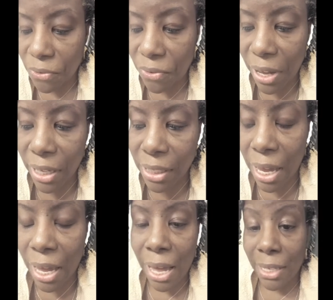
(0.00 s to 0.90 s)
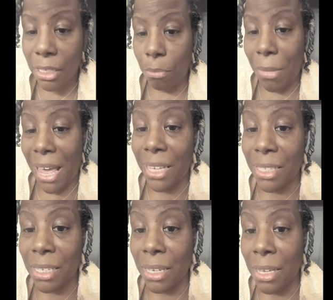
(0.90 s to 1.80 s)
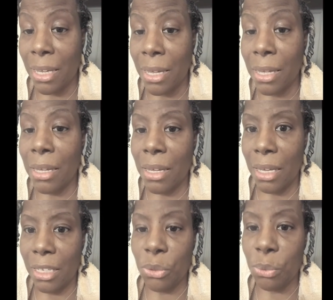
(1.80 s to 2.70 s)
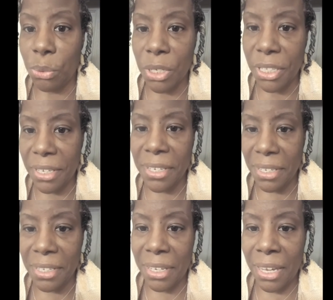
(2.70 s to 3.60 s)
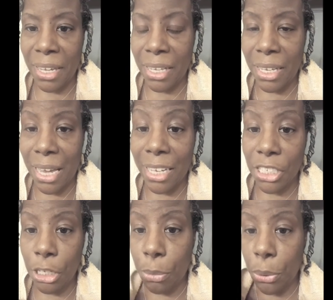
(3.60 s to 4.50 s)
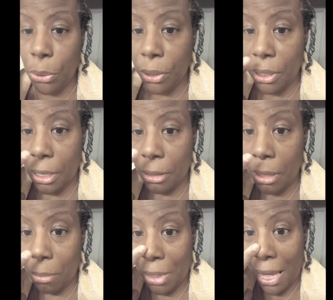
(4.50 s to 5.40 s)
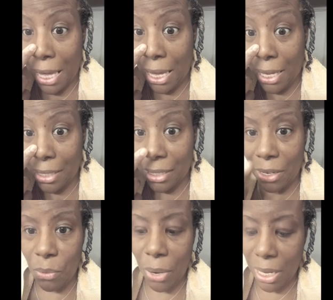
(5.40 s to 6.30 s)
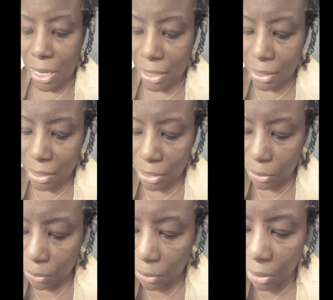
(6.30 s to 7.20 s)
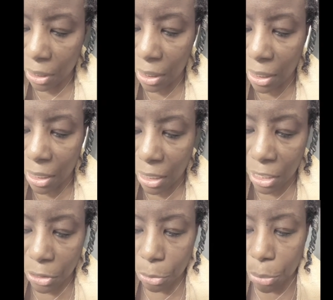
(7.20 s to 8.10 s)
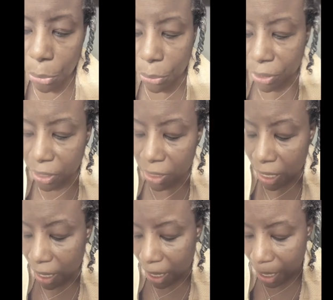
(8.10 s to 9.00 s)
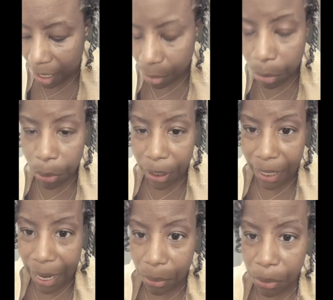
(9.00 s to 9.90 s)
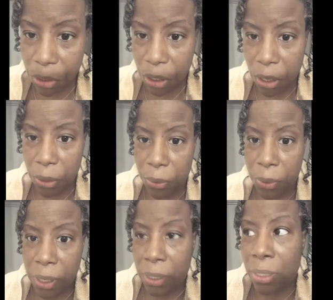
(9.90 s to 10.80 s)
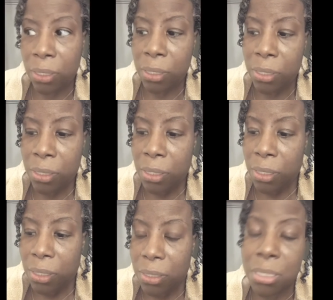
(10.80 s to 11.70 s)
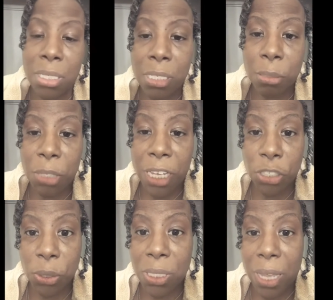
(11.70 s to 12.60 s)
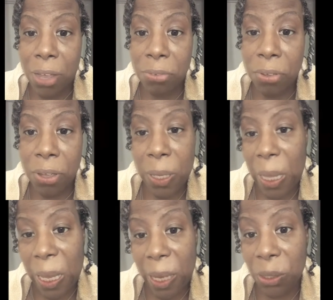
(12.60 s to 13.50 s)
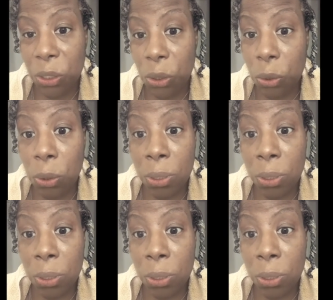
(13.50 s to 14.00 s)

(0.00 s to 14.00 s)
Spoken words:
face as a mask, it's really good, and it actually pulls up the blackheads and whiteheads too in your pores. It can pull it out. So just some natural stuff that I do